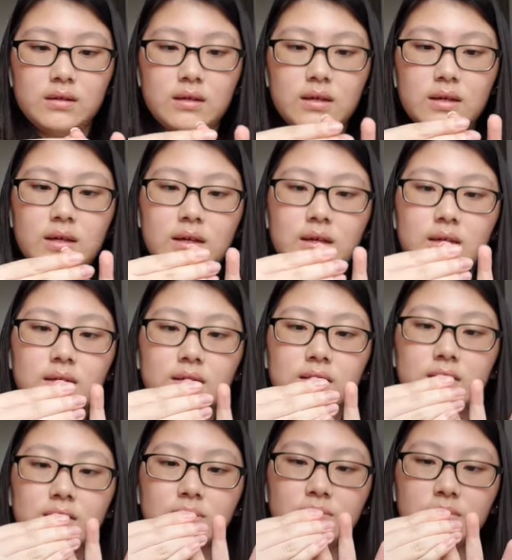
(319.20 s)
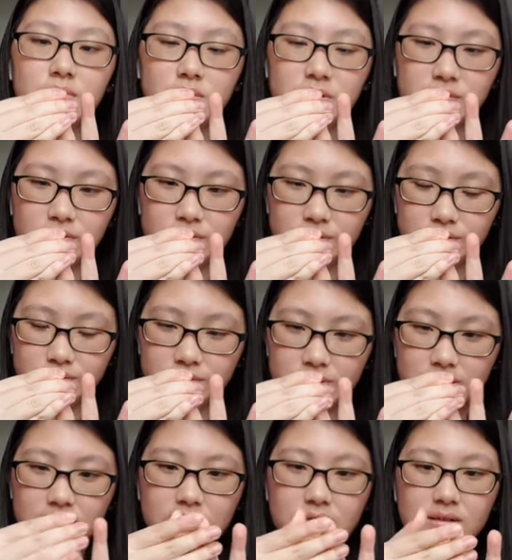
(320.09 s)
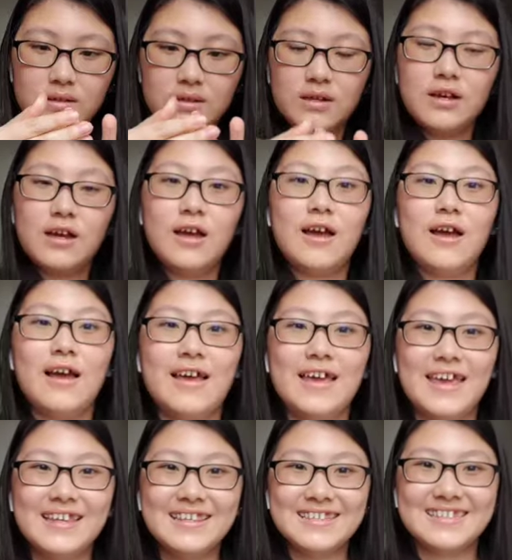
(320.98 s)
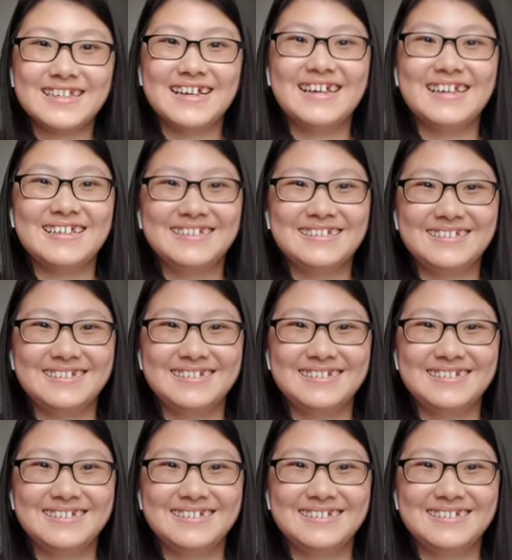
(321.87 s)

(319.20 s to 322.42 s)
and monitor. It's tight.